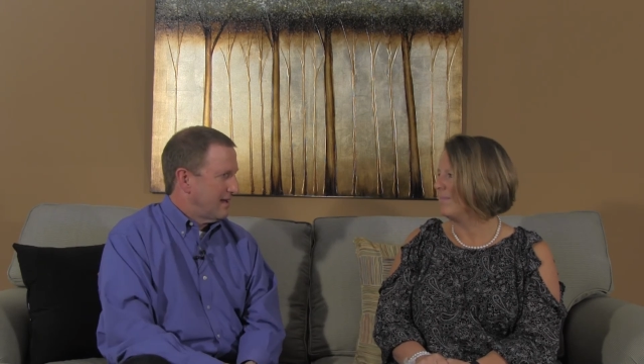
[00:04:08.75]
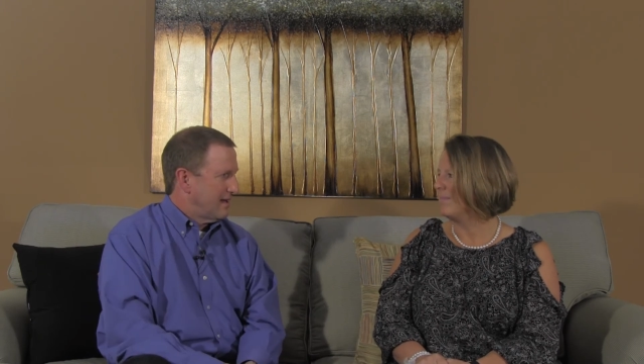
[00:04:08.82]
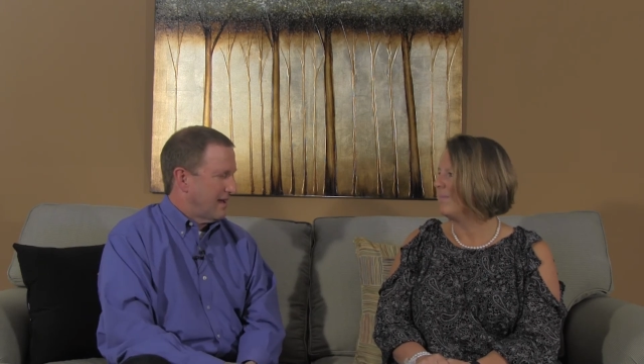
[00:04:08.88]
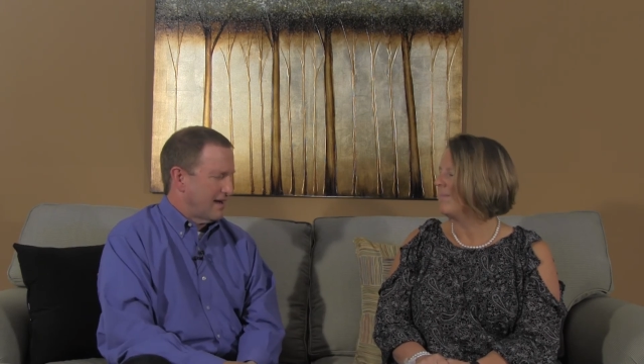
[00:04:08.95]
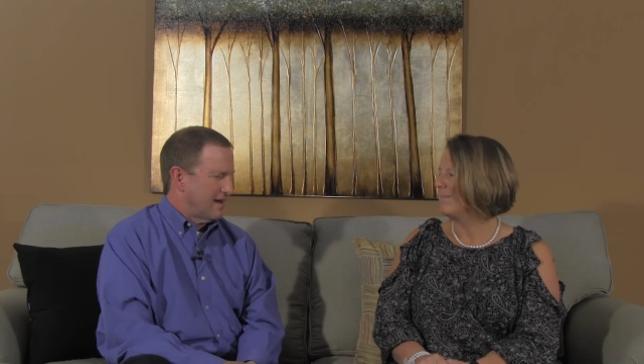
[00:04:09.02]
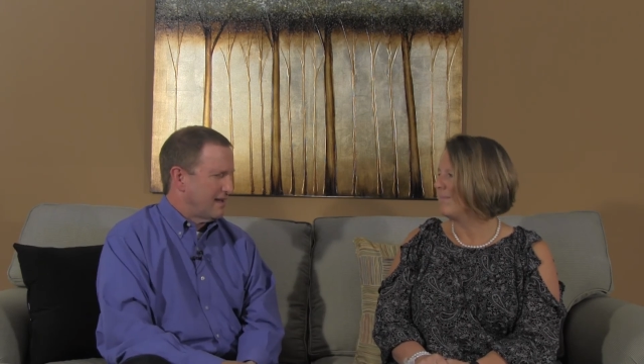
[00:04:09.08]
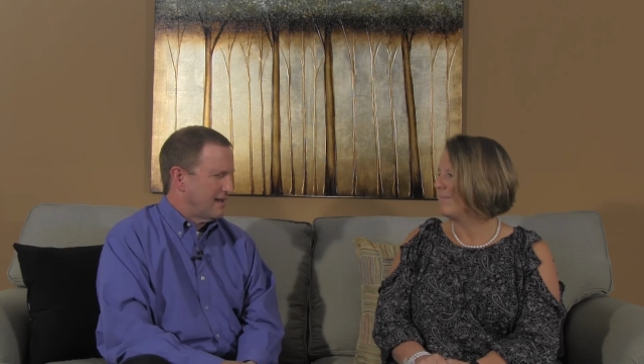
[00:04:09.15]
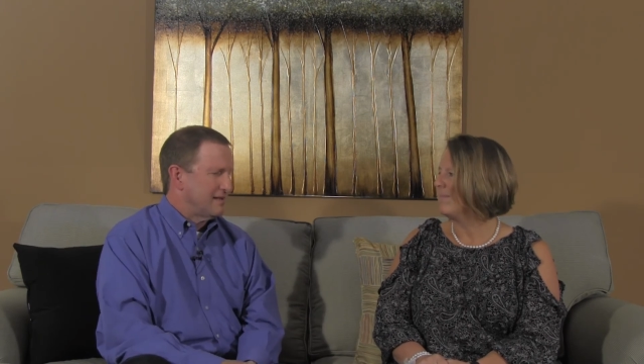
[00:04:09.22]
So,
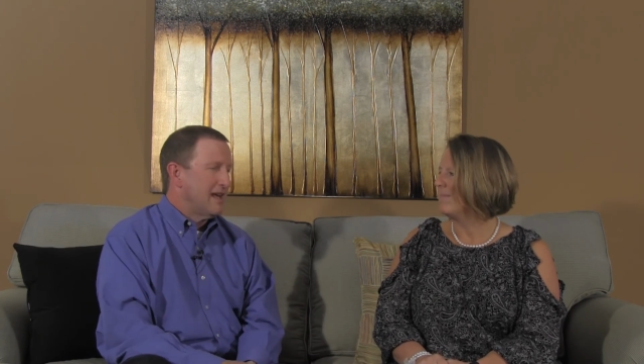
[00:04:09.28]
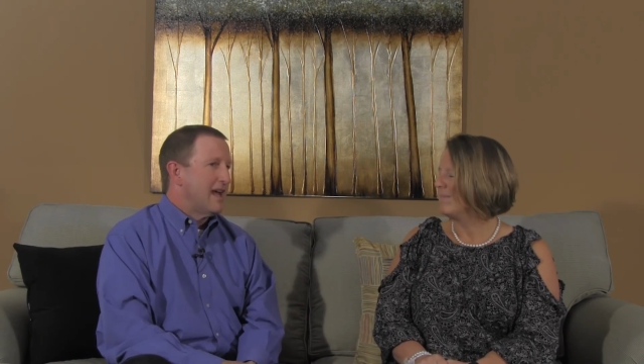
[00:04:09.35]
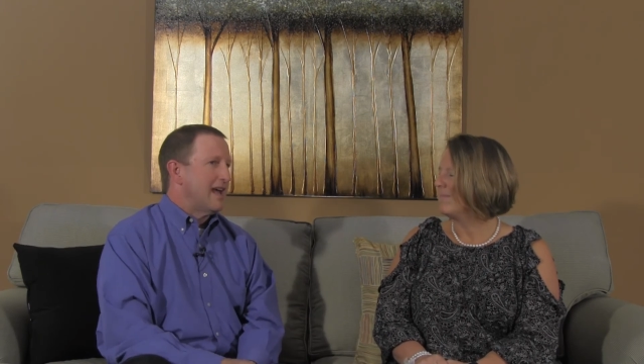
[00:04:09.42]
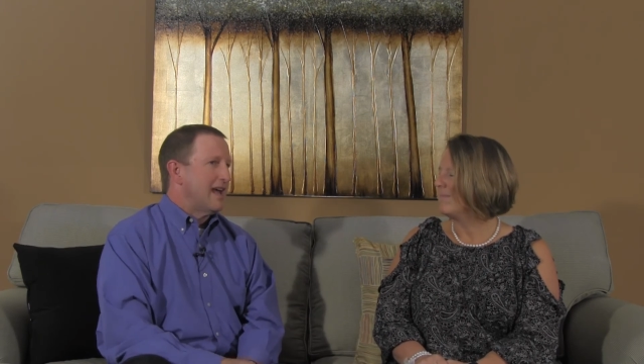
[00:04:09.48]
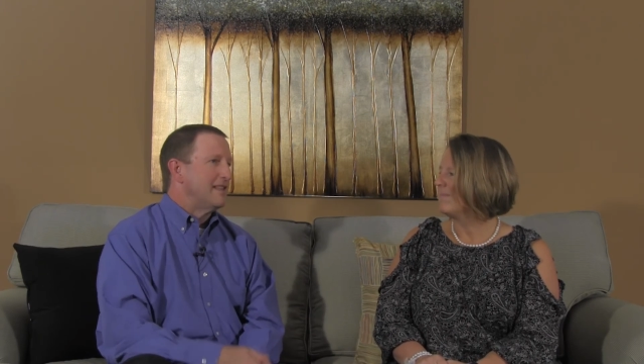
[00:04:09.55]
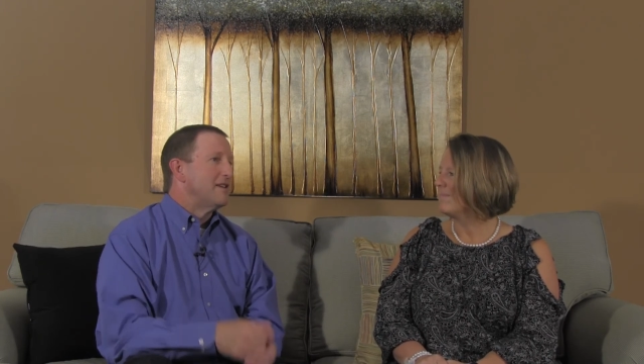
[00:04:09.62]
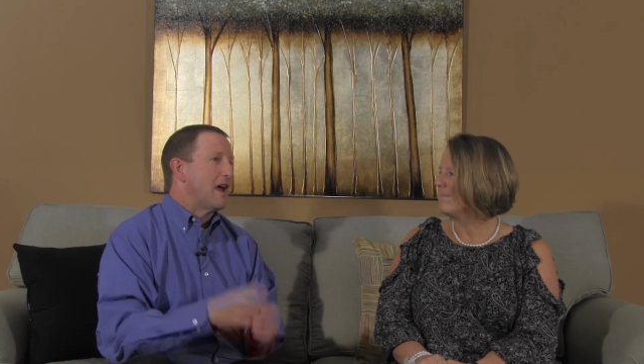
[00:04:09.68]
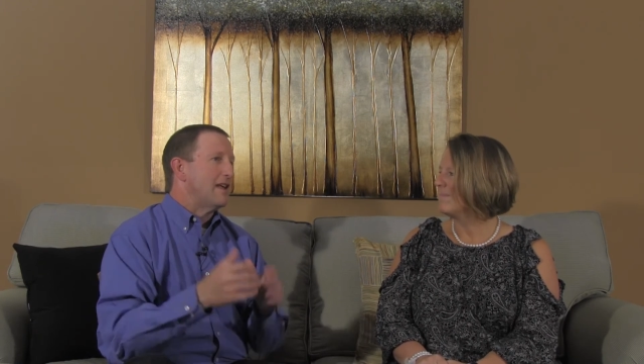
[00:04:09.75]
yeah,
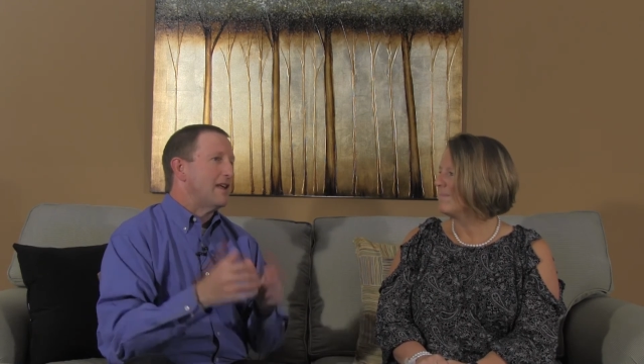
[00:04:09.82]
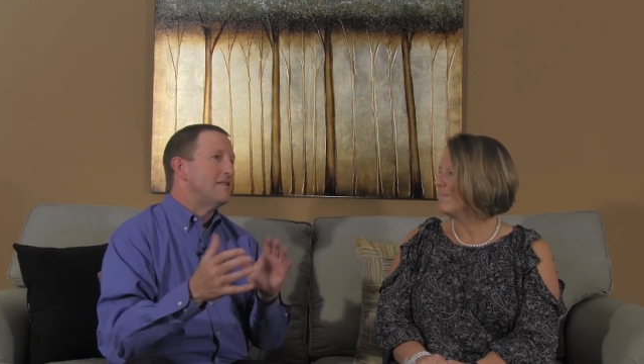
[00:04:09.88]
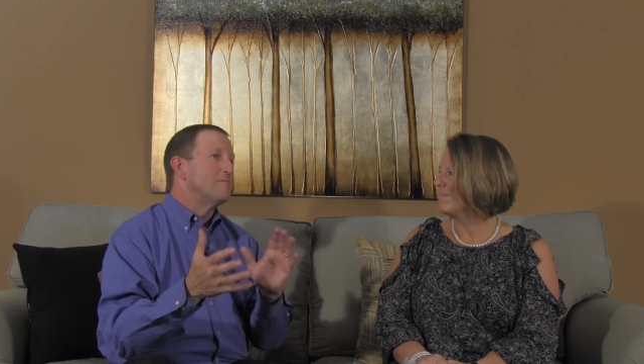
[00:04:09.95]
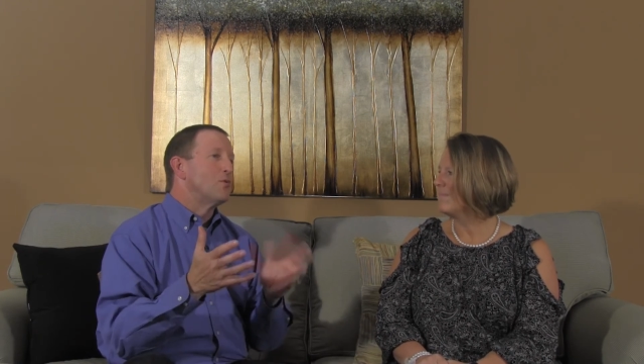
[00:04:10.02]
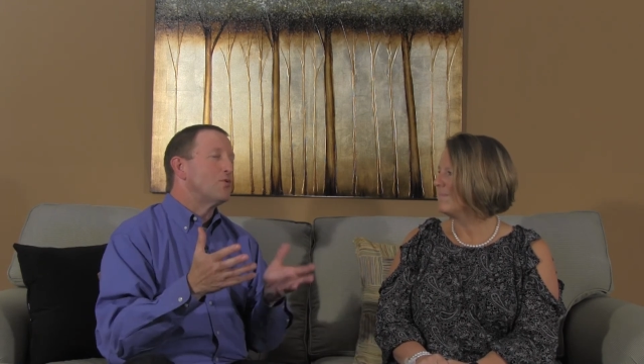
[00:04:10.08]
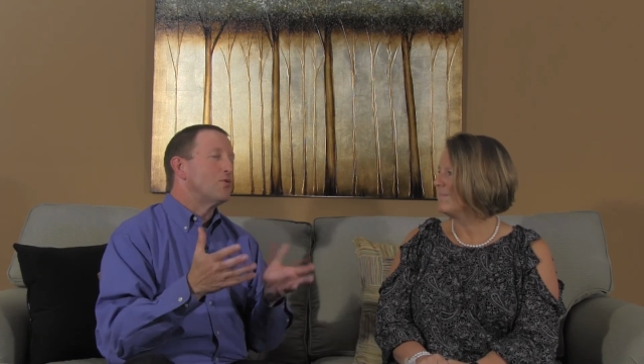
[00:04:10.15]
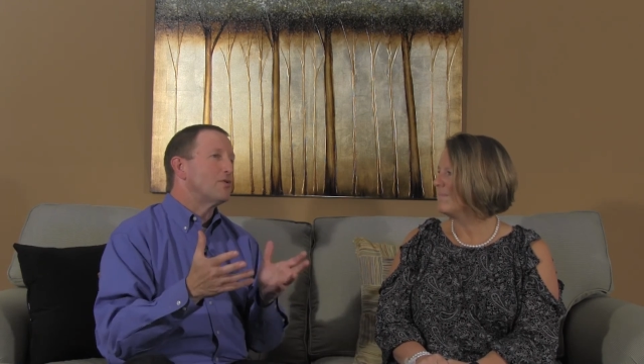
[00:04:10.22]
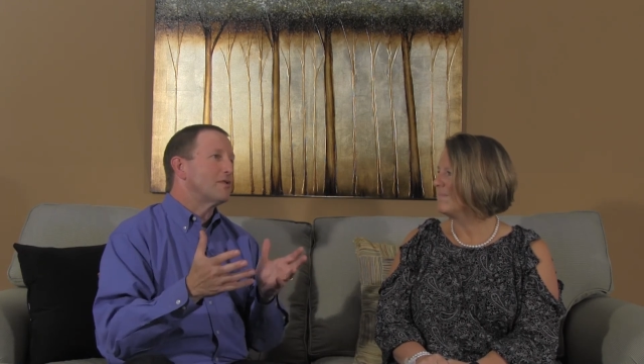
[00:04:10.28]
and the
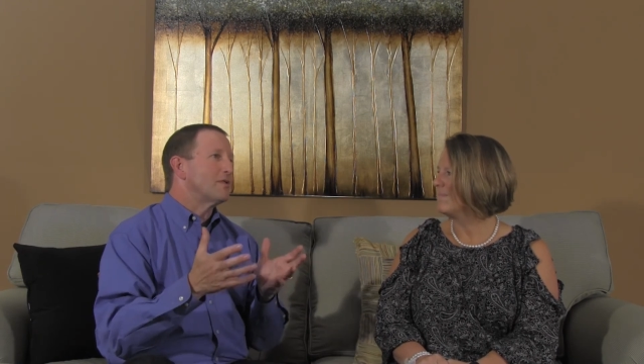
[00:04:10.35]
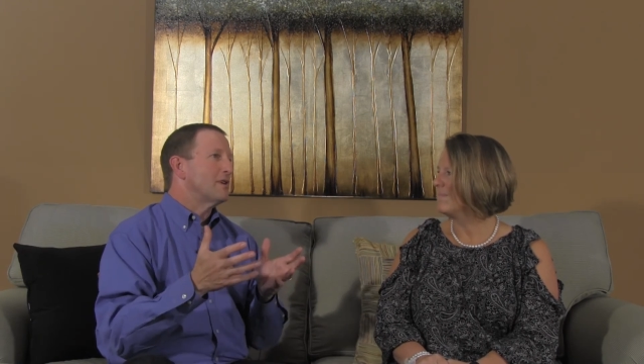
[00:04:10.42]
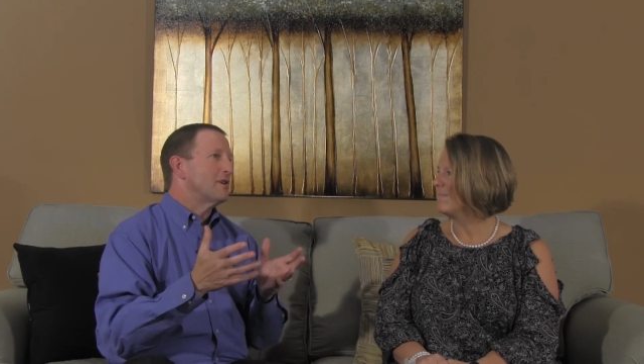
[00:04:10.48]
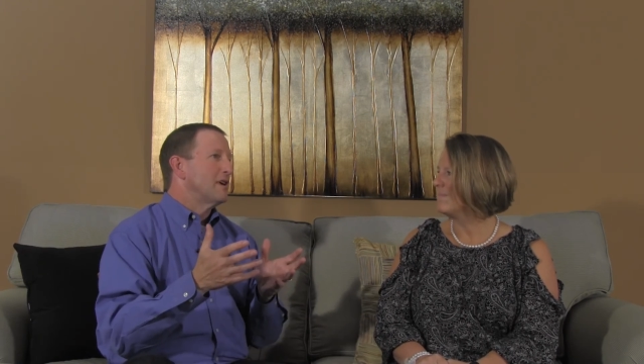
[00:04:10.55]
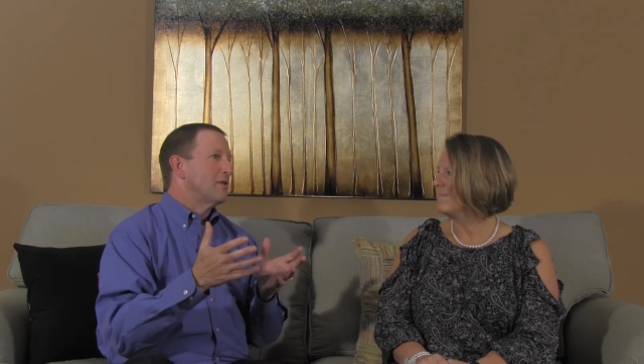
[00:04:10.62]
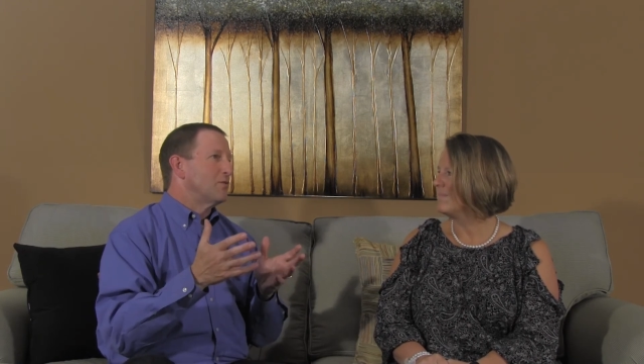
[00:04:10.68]
more